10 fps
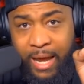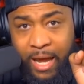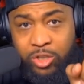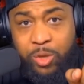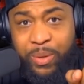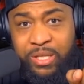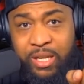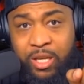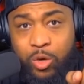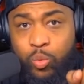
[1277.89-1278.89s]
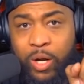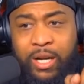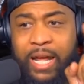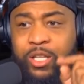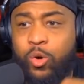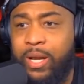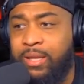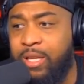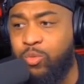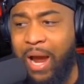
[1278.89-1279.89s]
LGBTQ, what are they doing at
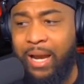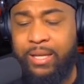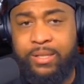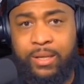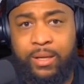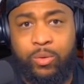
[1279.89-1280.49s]
these rallies?